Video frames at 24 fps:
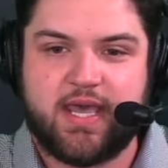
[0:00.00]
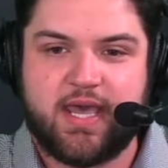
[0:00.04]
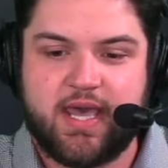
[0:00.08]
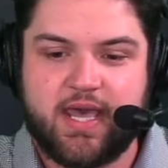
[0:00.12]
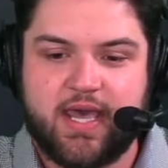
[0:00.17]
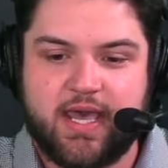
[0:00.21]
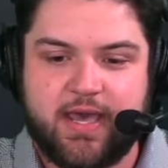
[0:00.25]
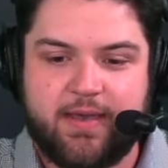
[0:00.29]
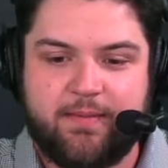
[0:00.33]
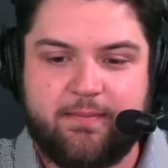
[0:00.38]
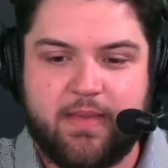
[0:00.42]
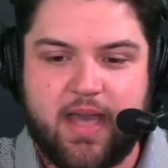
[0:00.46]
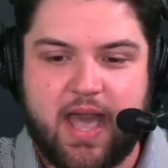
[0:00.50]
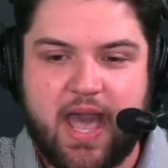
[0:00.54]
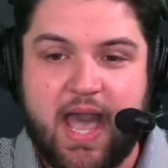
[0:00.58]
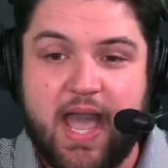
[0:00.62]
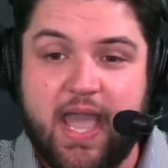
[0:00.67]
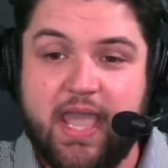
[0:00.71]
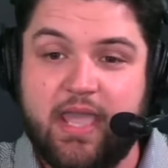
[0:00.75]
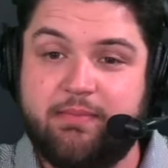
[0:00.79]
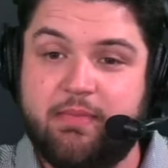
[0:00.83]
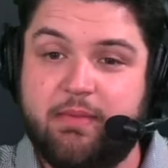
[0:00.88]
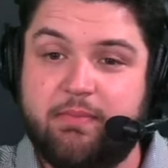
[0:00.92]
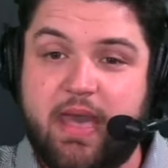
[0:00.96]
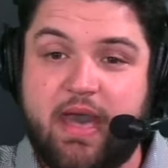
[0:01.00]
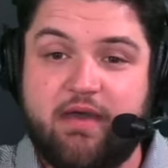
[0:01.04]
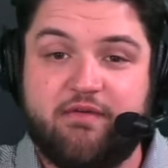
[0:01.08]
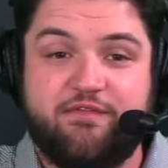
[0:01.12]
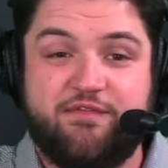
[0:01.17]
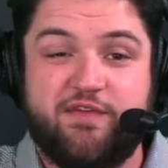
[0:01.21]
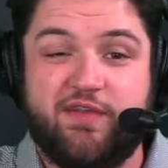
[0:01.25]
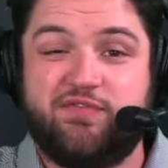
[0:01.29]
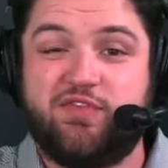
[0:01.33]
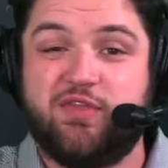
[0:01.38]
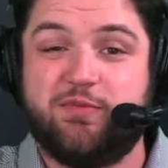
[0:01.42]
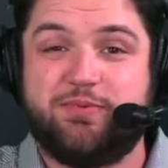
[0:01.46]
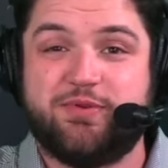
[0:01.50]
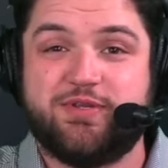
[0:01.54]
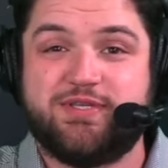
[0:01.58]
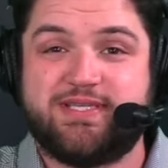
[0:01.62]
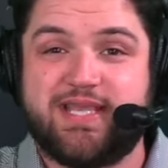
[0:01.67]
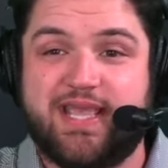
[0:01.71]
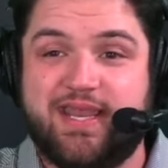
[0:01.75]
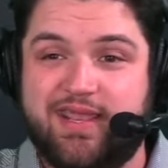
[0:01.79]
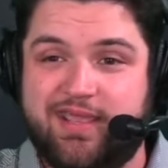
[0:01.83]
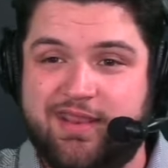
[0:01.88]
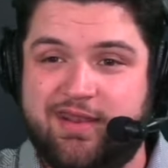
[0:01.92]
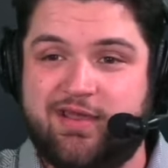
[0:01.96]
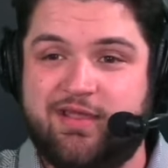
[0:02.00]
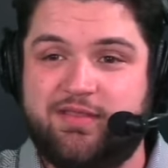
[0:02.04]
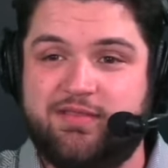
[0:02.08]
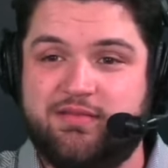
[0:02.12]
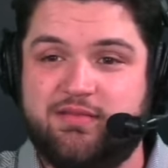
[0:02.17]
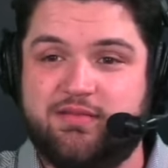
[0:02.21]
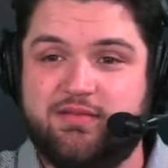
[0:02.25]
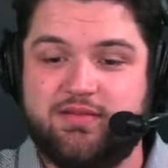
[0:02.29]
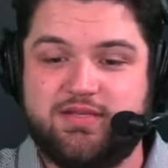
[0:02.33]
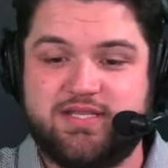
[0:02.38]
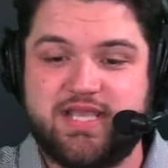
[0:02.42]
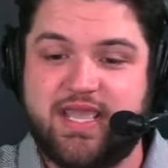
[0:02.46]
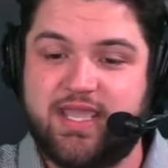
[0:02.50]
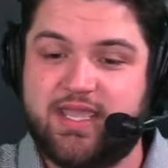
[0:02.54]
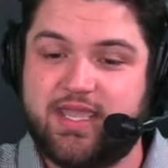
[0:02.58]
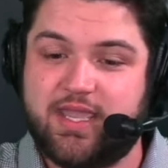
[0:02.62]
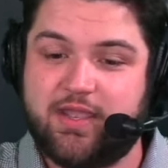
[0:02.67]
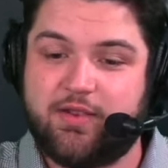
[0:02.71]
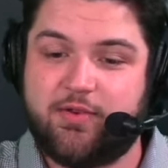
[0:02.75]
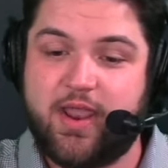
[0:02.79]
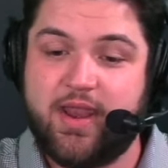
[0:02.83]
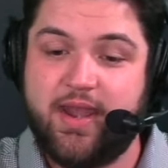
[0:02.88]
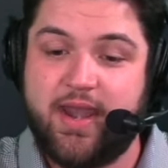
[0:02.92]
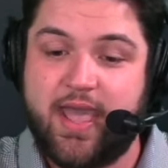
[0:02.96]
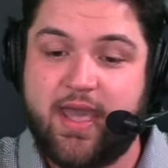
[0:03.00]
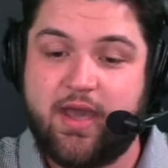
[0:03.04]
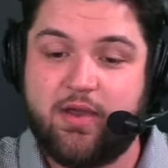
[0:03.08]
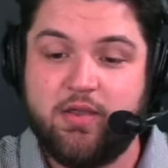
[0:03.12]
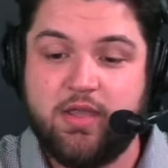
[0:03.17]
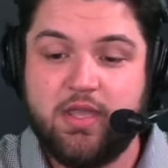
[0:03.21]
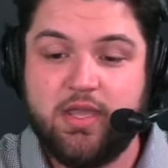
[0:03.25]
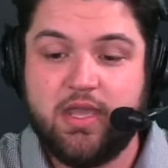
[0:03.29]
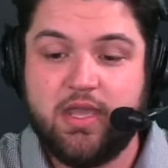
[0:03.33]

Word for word: I am about 50% in on tanking right now.